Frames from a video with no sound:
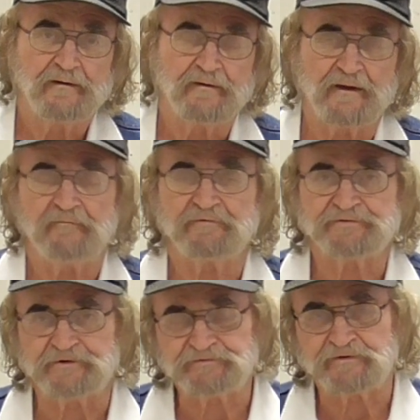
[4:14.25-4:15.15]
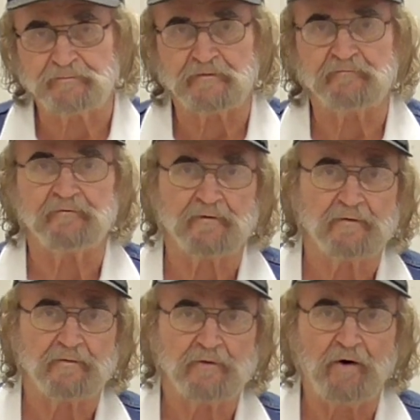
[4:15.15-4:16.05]
they have a system of
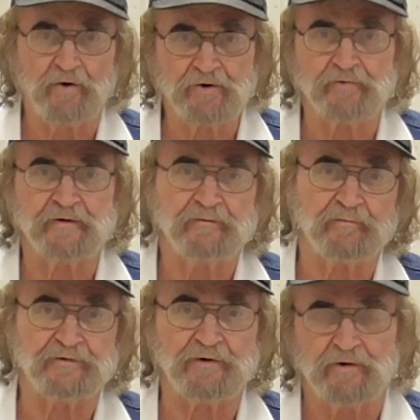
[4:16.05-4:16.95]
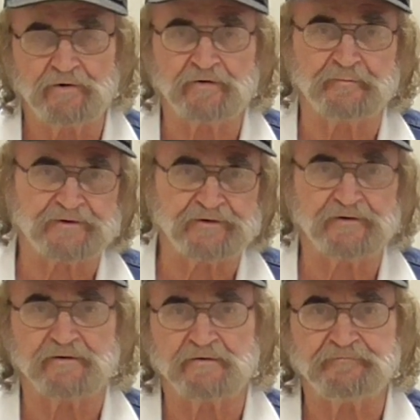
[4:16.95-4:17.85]
ordering, when you order
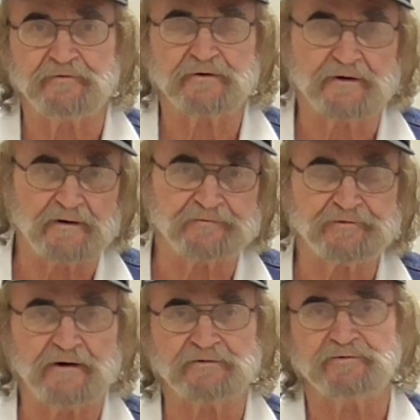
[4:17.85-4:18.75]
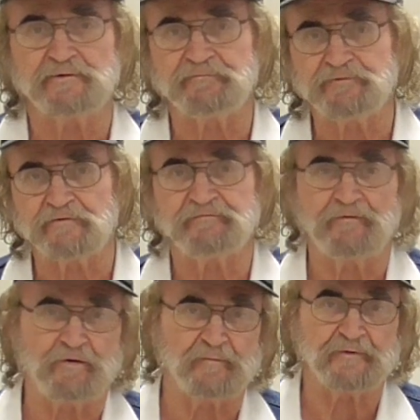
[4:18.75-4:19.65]
material, if you're a contractor, if you're a
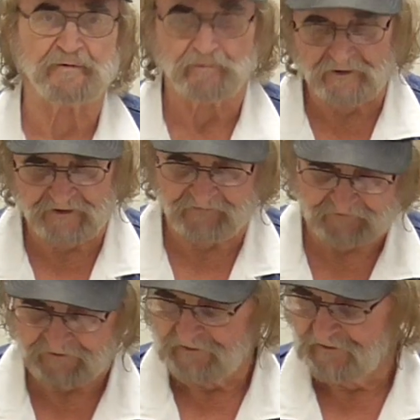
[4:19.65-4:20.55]
foreman or whatever.